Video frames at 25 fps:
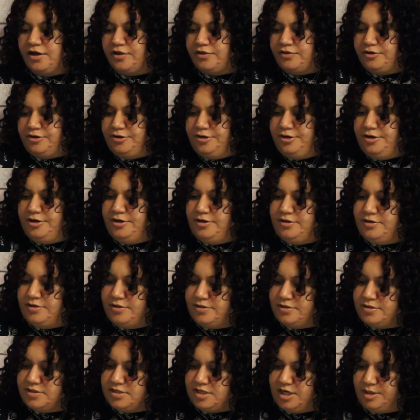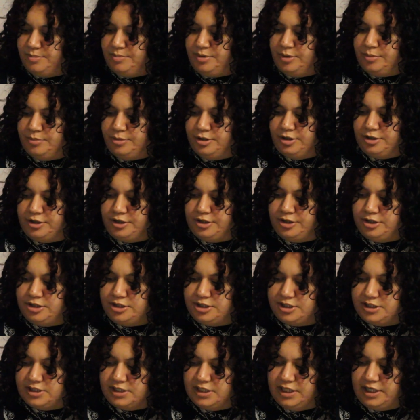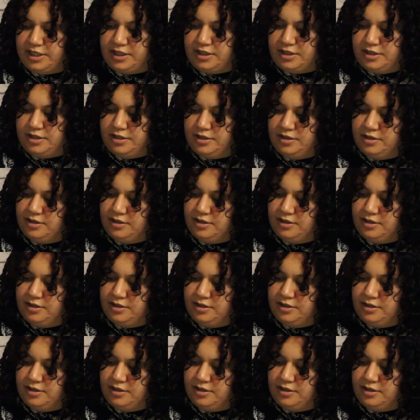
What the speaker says: other Tombow markers to like